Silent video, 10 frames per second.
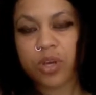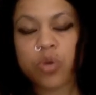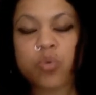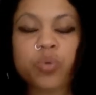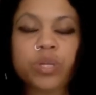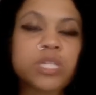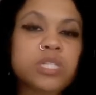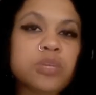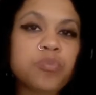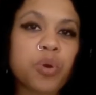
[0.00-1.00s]
who really
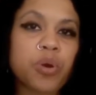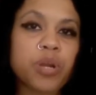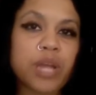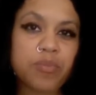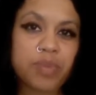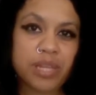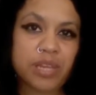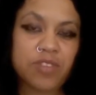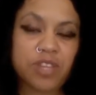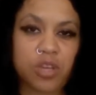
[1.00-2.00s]
support and
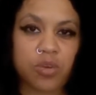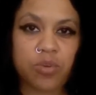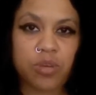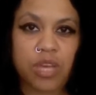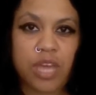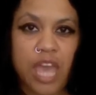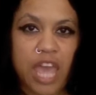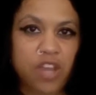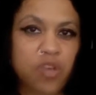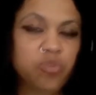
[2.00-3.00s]
believe in you,
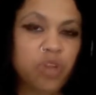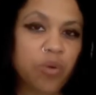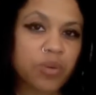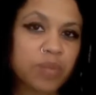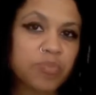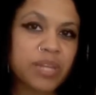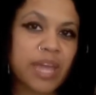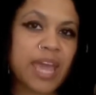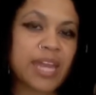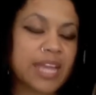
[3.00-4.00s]
and who don't
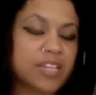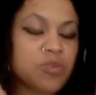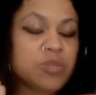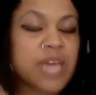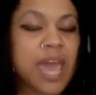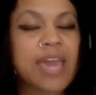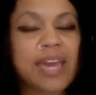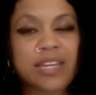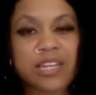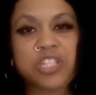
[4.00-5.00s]
complain and who take
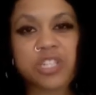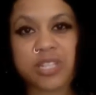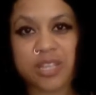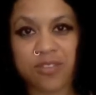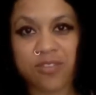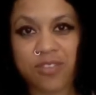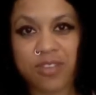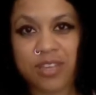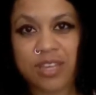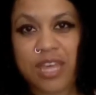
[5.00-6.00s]
initiative
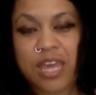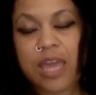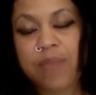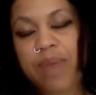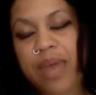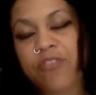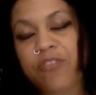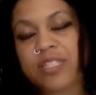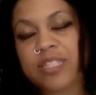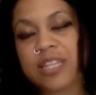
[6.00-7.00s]
in
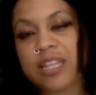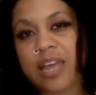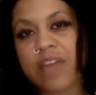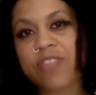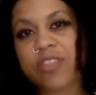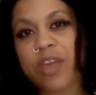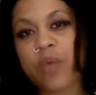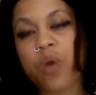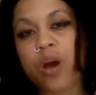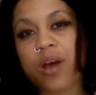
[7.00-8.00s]
manifesting the life that they
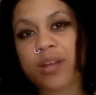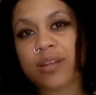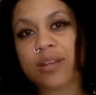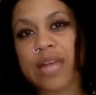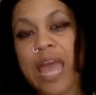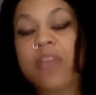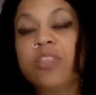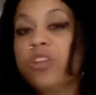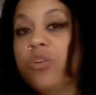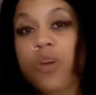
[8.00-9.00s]
want,
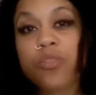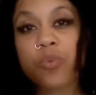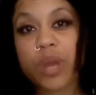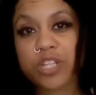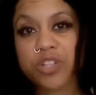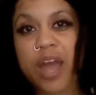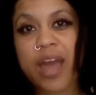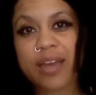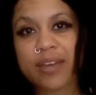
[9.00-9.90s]
then you're on the right track.